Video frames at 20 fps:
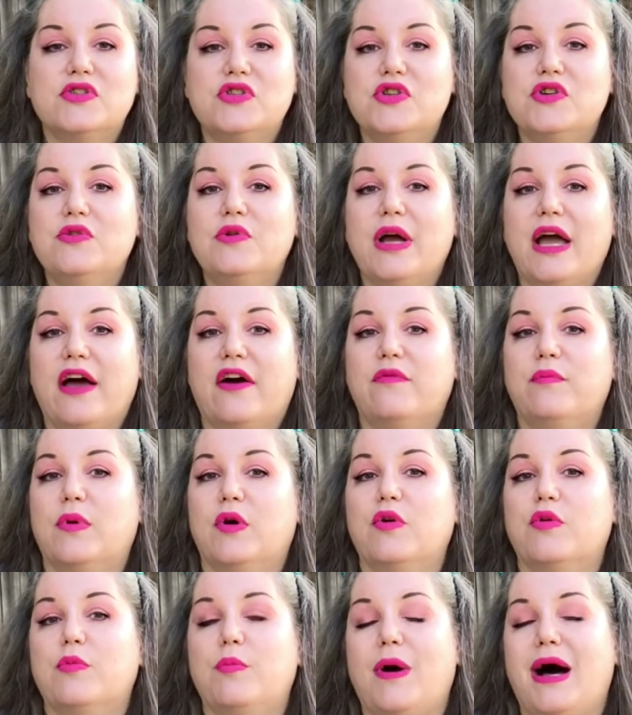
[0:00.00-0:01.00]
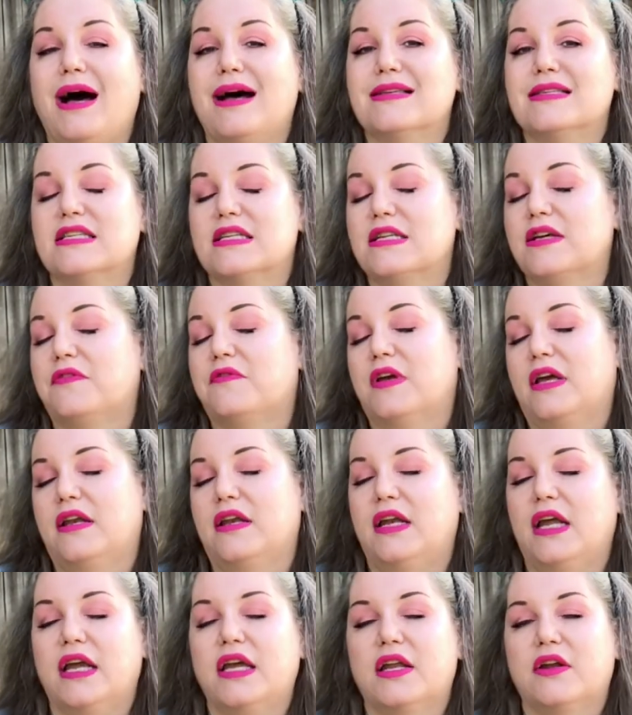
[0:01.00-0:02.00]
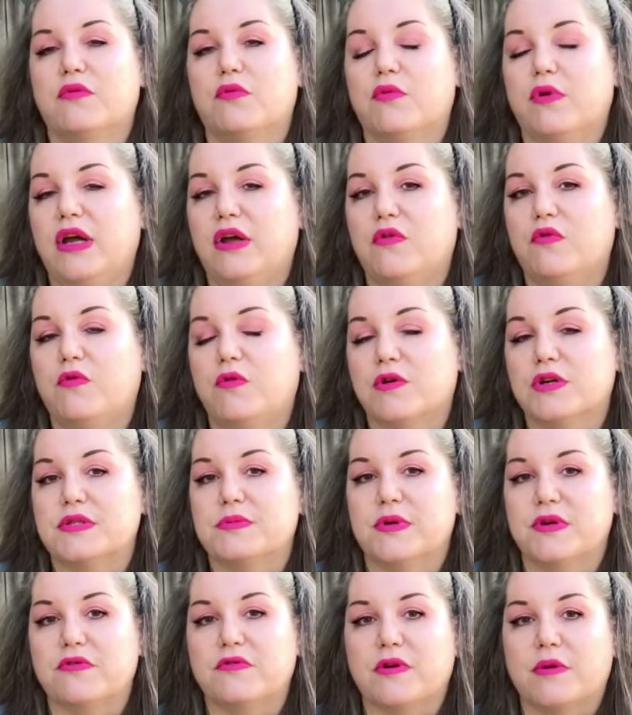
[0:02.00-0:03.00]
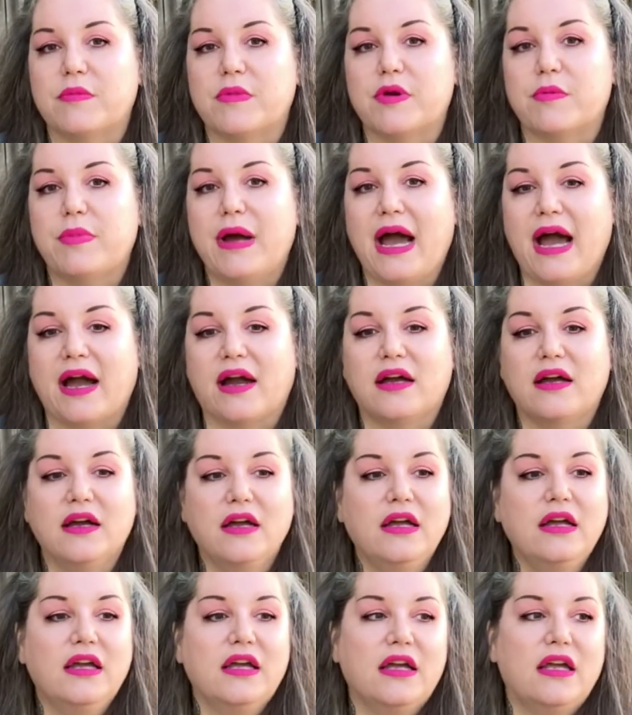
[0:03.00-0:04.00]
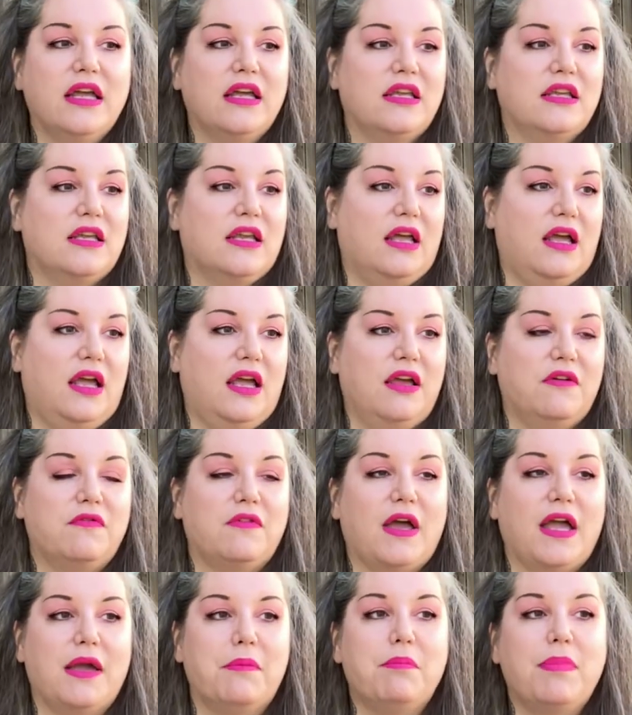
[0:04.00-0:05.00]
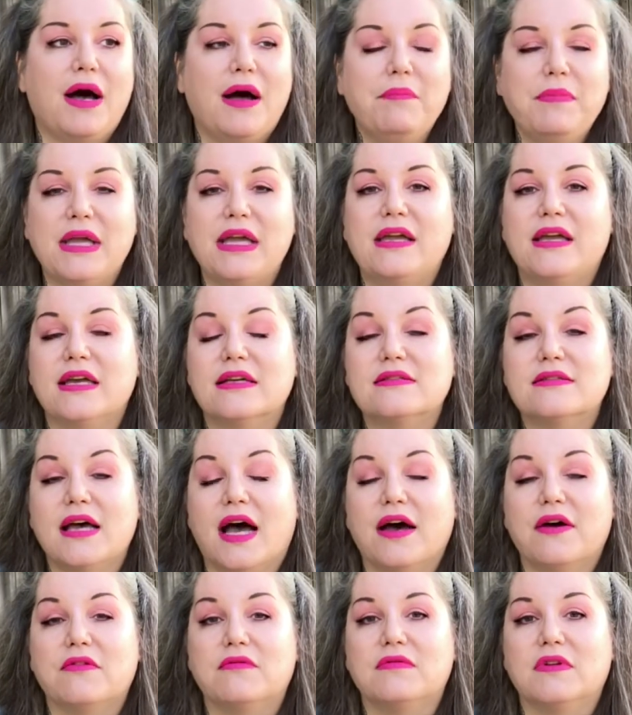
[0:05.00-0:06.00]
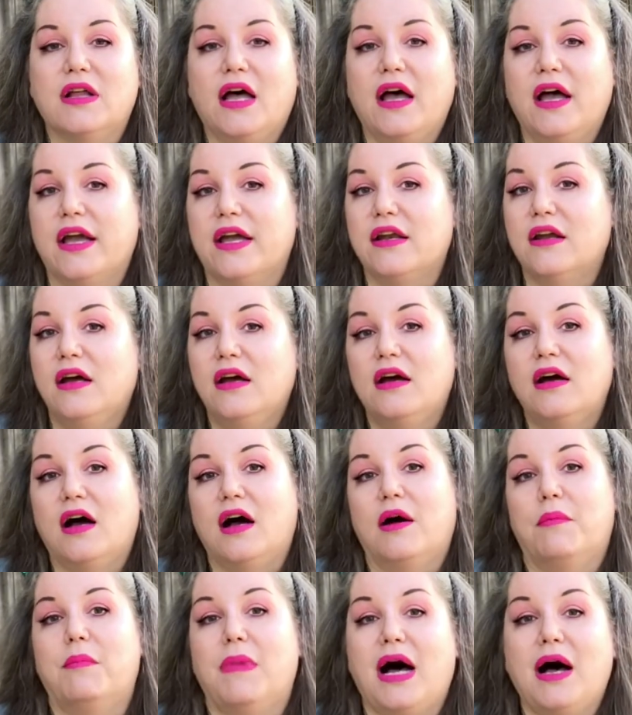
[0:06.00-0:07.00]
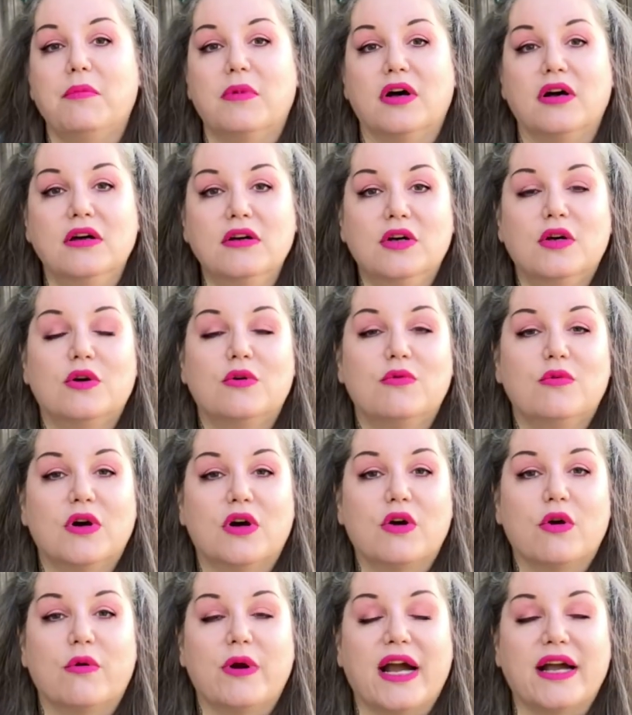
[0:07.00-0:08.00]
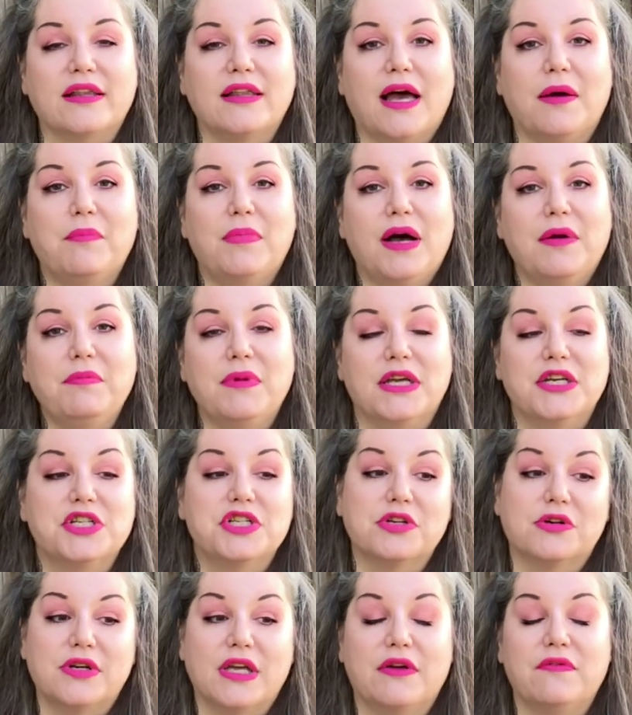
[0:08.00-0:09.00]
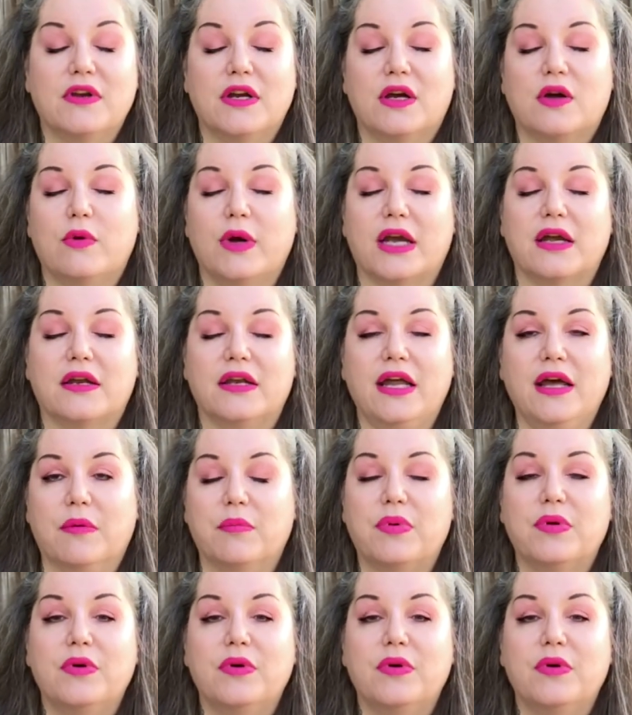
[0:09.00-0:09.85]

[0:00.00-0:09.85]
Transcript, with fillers: do have both positive and negative reinforcement from their pack. If a puppy gets out of line, a mama will correct that puppy. She'll give it a quick nip.